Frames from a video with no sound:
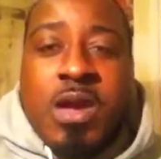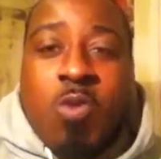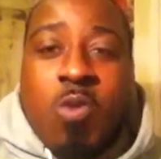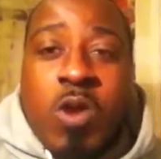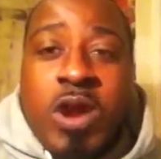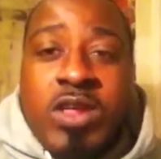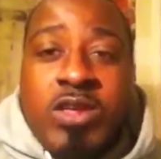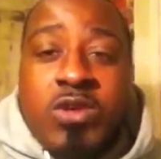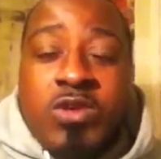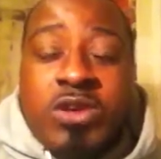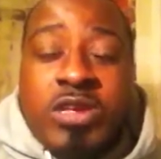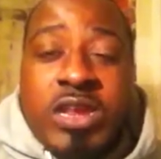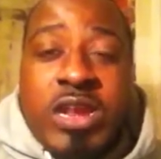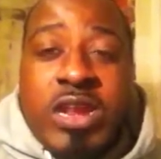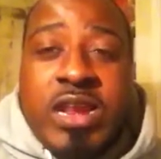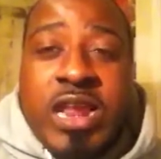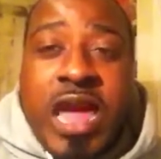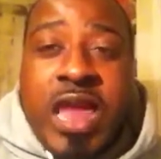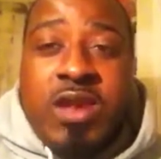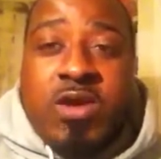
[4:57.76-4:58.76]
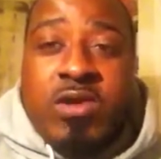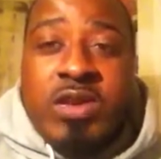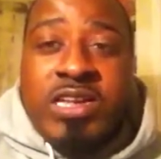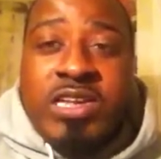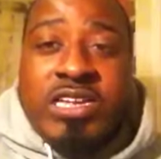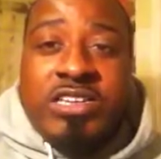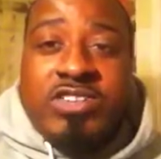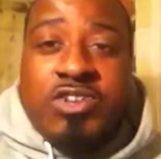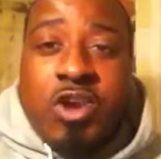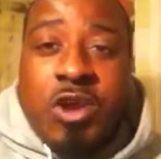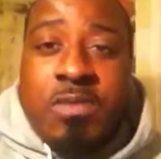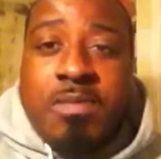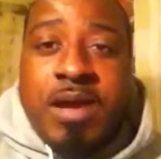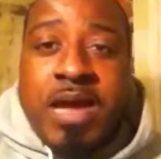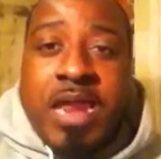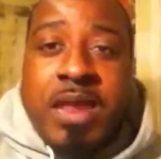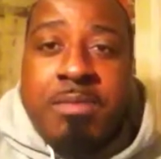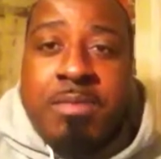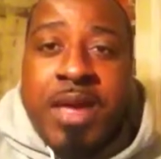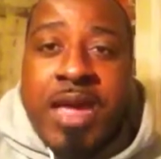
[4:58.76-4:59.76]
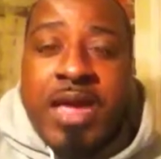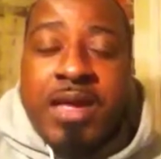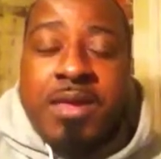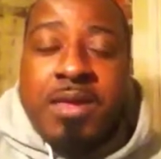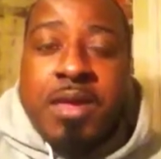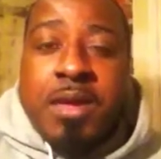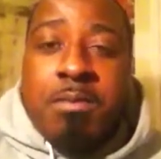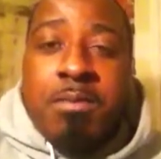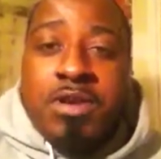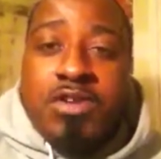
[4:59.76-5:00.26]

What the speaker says: where you could not only get your money back,